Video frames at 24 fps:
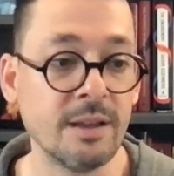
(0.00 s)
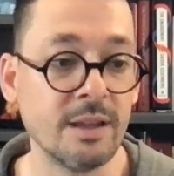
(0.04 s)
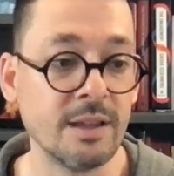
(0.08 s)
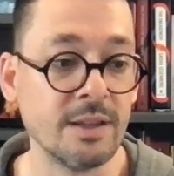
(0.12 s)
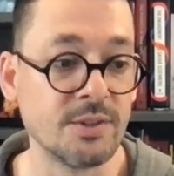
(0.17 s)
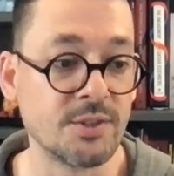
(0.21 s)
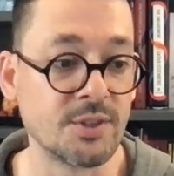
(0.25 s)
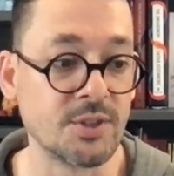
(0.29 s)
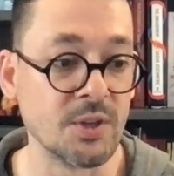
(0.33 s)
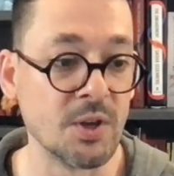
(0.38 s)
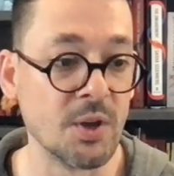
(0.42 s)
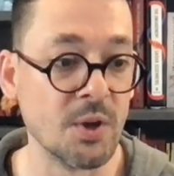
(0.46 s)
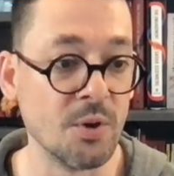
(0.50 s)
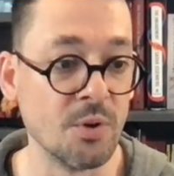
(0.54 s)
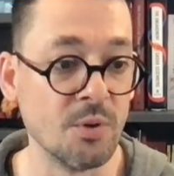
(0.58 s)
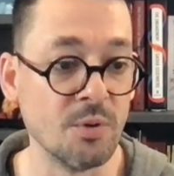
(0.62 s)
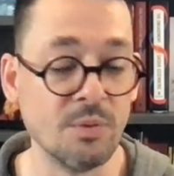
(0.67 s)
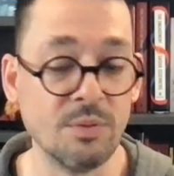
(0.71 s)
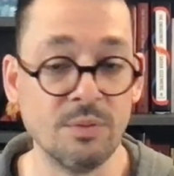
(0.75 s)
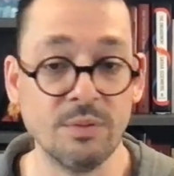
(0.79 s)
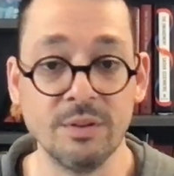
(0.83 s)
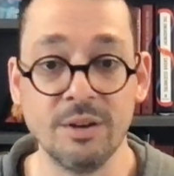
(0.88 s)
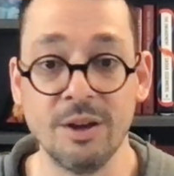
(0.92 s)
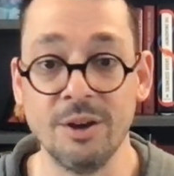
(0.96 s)

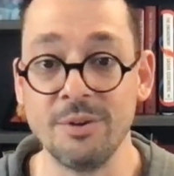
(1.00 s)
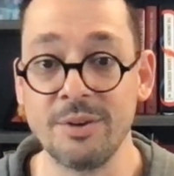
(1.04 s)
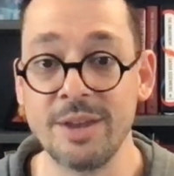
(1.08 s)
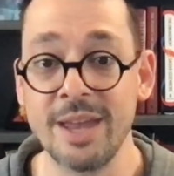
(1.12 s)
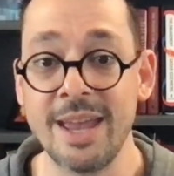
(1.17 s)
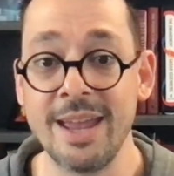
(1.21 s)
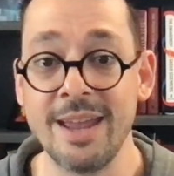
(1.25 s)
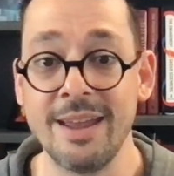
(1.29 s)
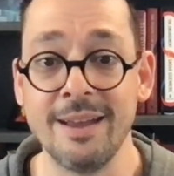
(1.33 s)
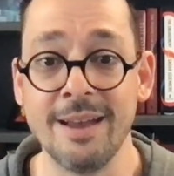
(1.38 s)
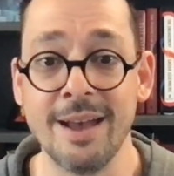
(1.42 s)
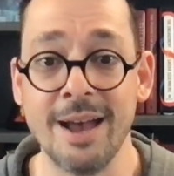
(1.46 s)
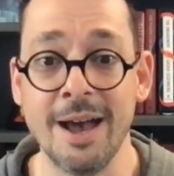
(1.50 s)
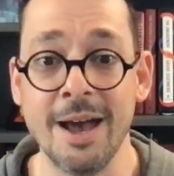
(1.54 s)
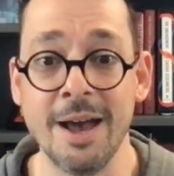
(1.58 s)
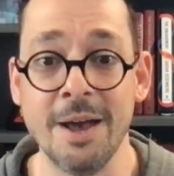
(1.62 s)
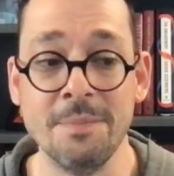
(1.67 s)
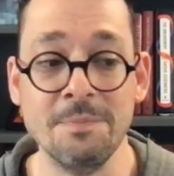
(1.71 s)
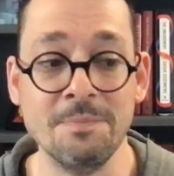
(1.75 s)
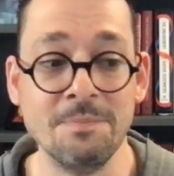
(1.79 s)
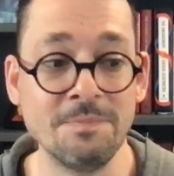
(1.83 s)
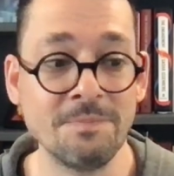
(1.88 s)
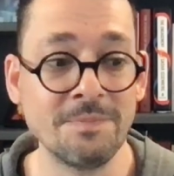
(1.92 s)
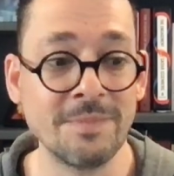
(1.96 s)
So, okay,
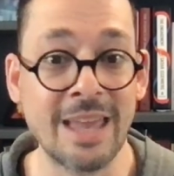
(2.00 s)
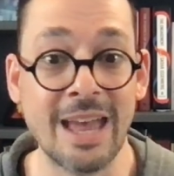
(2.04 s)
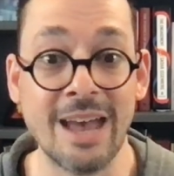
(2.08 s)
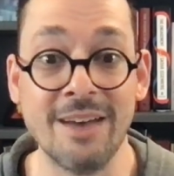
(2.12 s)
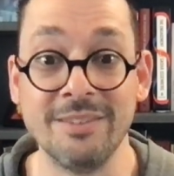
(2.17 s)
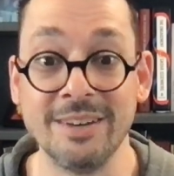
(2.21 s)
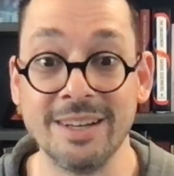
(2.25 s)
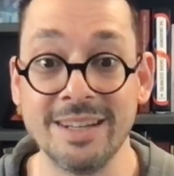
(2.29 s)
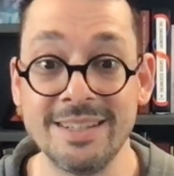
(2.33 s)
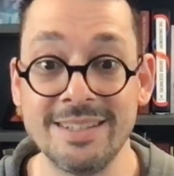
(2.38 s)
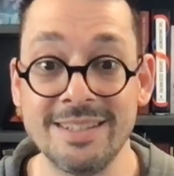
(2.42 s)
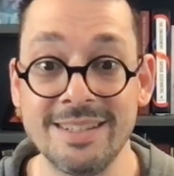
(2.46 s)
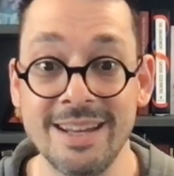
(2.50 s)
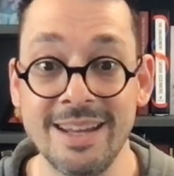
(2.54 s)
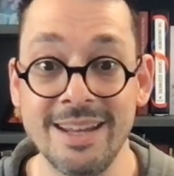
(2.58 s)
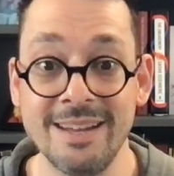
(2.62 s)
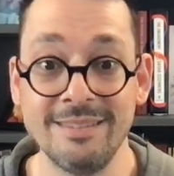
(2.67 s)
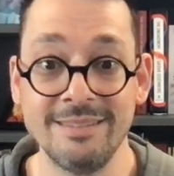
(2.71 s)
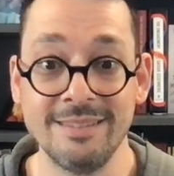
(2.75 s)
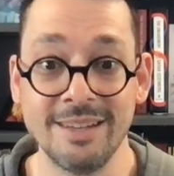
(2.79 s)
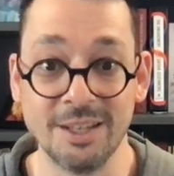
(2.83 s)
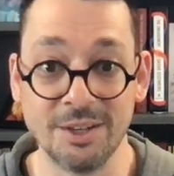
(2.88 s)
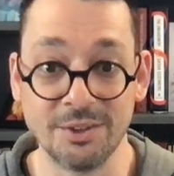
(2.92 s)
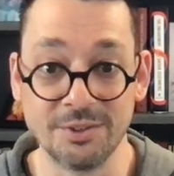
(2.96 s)
have a nice day,
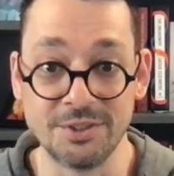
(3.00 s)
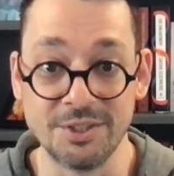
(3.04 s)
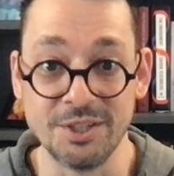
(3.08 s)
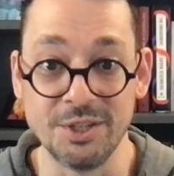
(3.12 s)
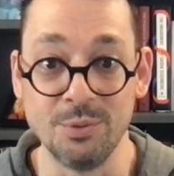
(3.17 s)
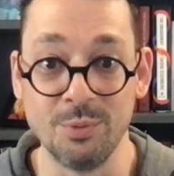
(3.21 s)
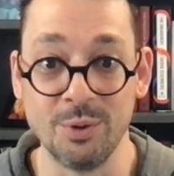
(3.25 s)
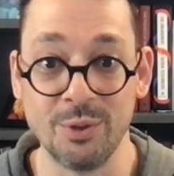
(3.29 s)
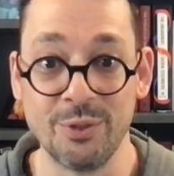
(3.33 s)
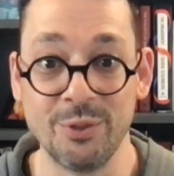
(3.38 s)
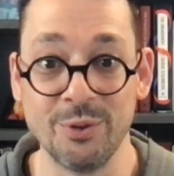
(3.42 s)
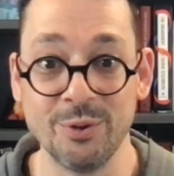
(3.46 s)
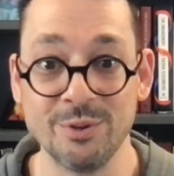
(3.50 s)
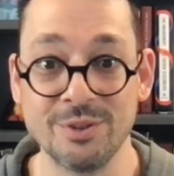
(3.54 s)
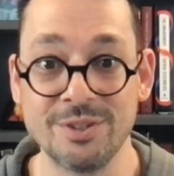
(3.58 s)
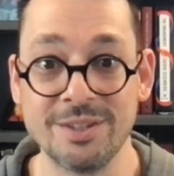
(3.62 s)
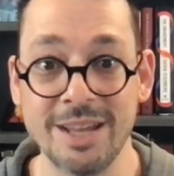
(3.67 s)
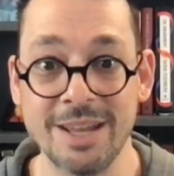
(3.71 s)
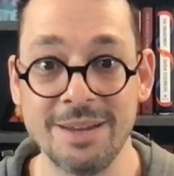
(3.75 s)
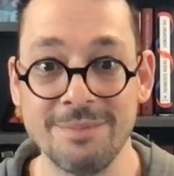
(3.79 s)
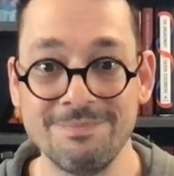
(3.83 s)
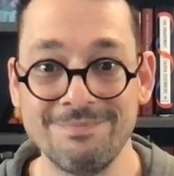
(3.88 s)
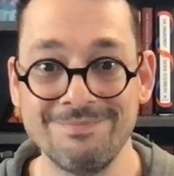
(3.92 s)
and I'll see you on Thursday.